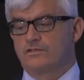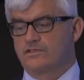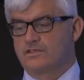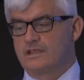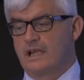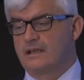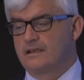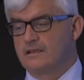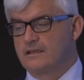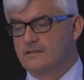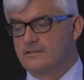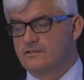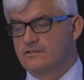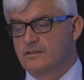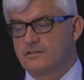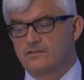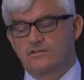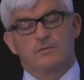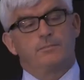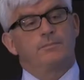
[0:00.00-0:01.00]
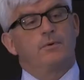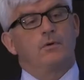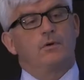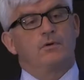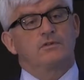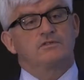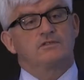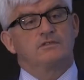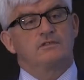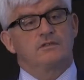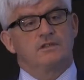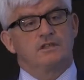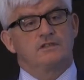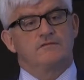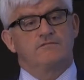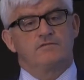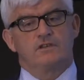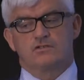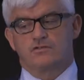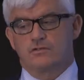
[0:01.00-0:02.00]
standards, supports this
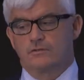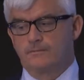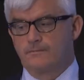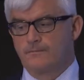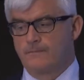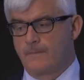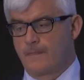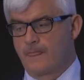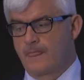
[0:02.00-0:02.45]
vision.